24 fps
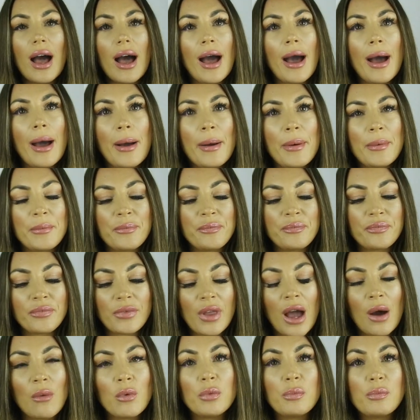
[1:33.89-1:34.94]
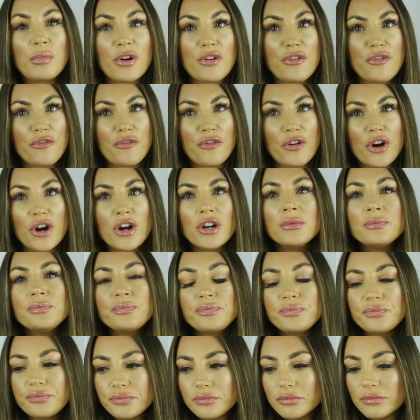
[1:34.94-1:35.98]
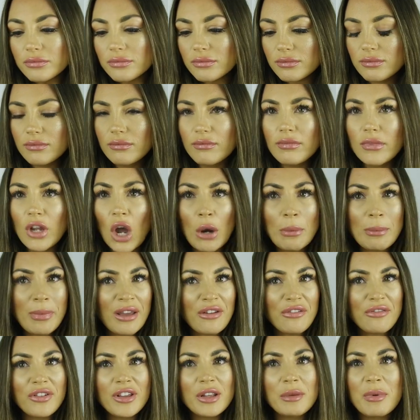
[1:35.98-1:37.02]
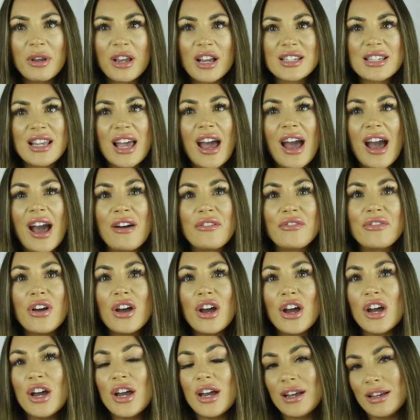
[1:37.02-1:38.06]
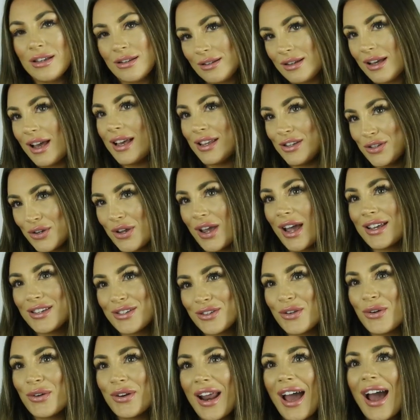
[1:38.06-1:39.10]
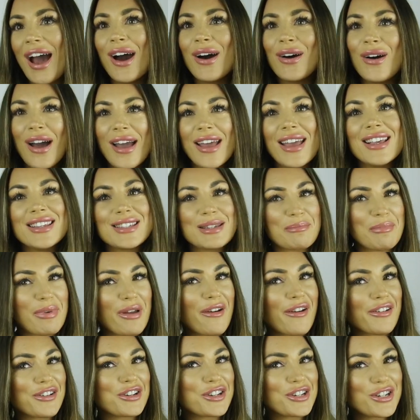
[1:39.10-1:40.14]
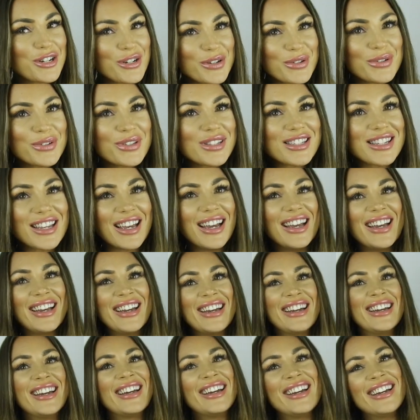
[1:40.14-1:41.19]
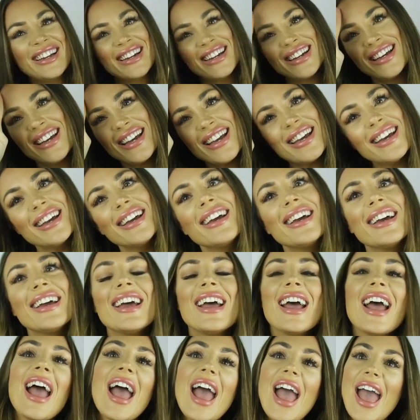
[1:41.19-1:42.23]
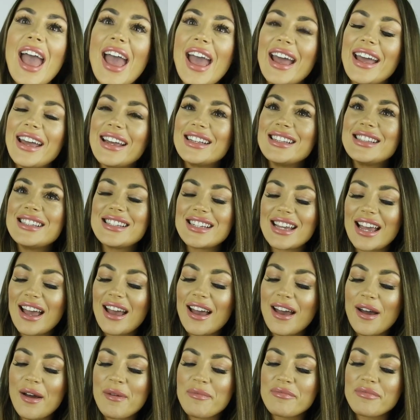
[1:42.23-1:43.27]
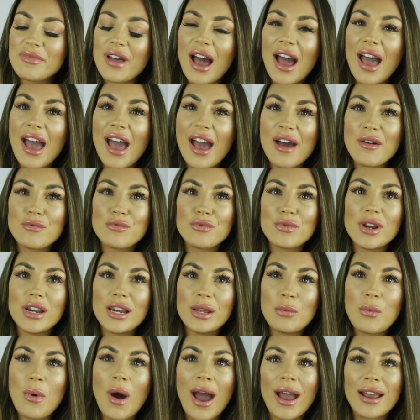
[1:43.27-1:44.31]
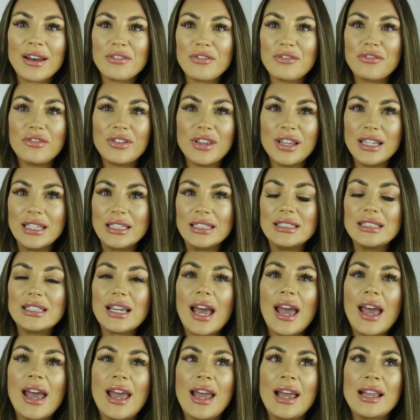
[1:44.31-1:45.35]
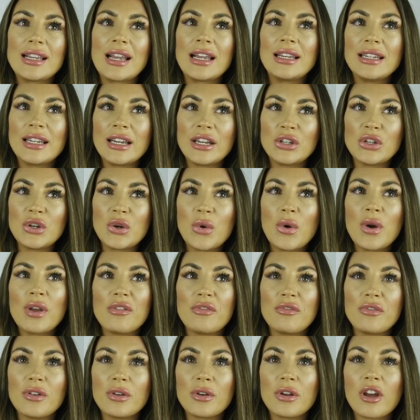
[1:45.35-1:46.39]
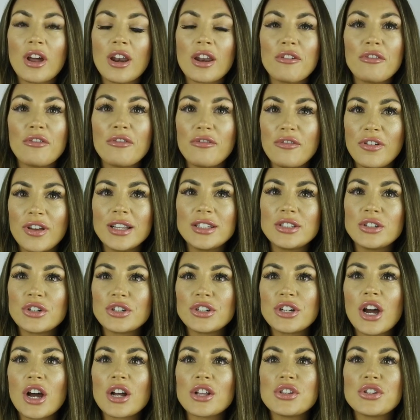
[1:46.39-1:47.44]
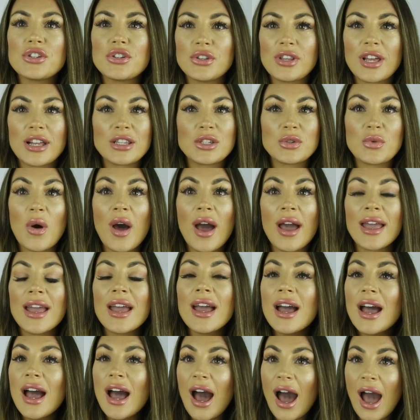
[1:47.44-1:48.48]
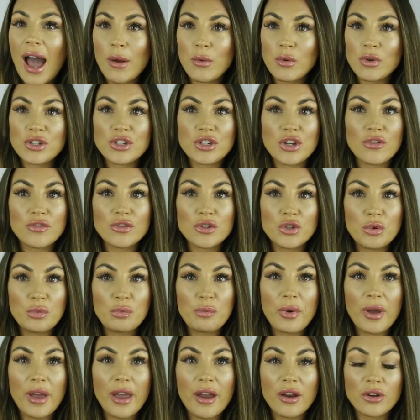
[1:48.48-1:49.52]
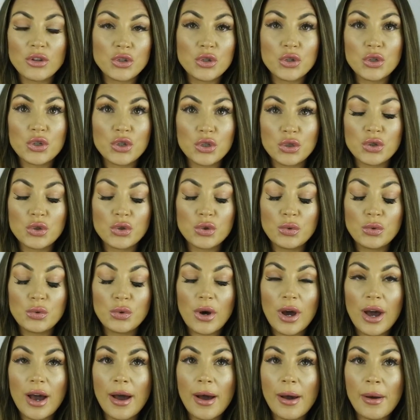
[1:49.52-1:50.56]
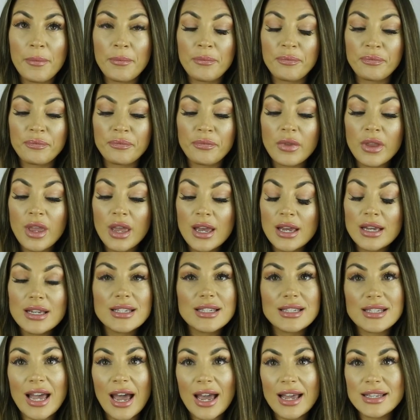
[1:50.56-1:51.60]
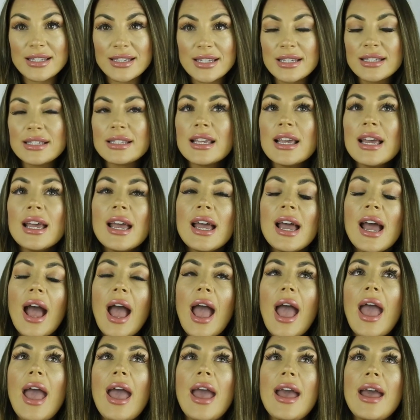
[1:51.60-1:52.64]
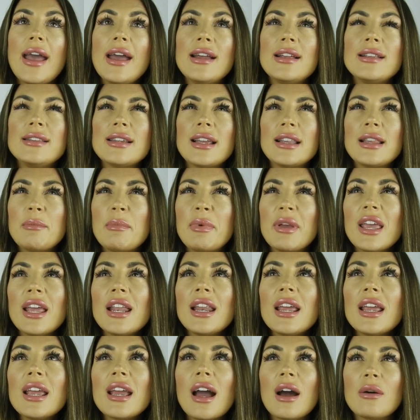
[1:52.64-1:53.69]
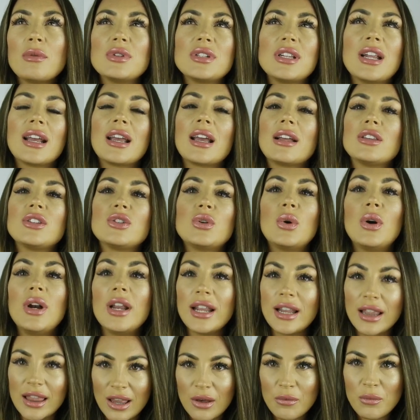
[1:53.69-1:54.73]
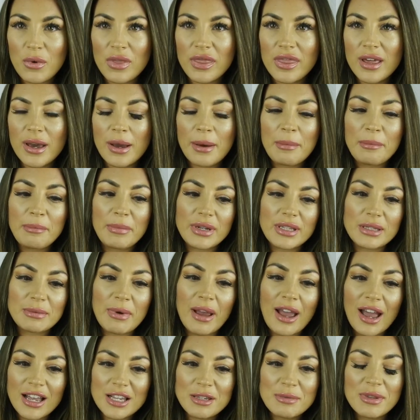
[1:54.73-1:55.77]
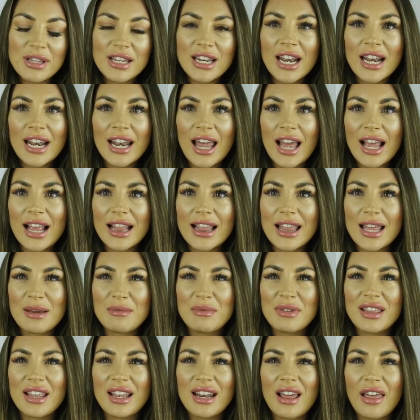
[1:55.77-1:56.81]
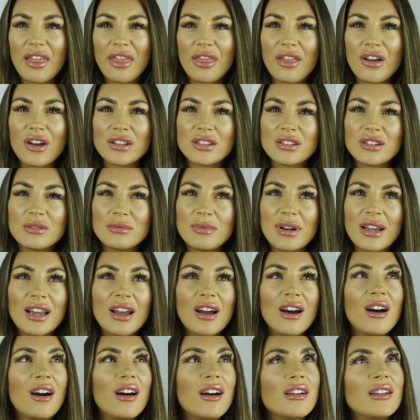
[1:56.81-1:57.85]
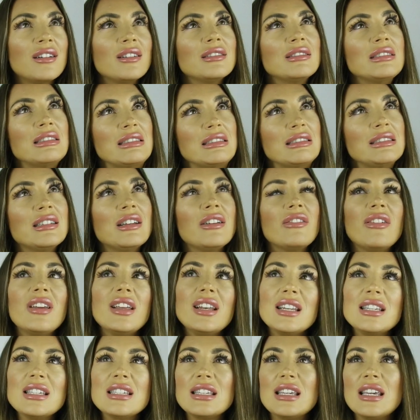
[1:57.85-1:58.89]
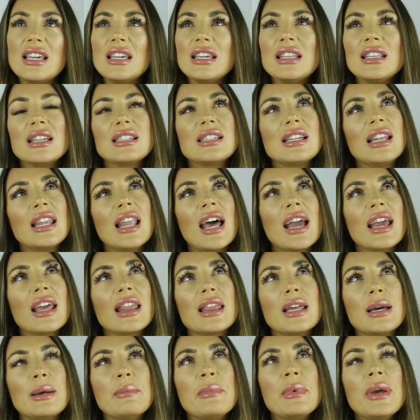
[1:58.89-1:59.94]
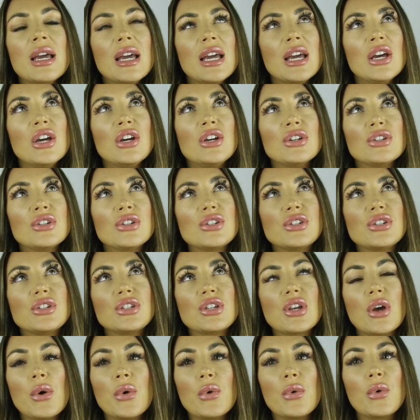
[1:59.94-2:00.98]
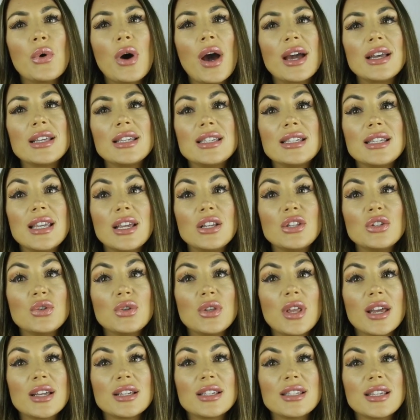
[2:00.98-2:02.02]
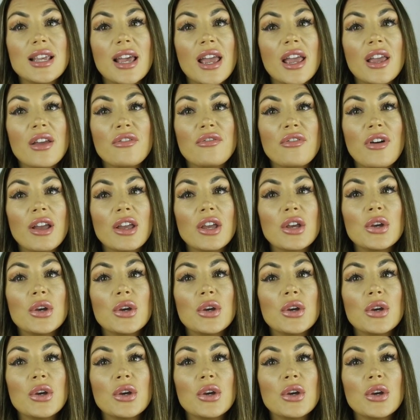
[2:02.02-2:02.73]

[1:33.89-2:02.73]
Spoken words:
I will prefer on my feet, because I have, as you guys know now, is a pair of shoes. And I have really wide feet, and I didn't know if it's gonna fit or not, so that's why I reserved two sizes. And at the beginning I was like totally in love with them, but my husband didn't like them, and then I thought, oh my god, if he doesn't like them. So I say to them, say if I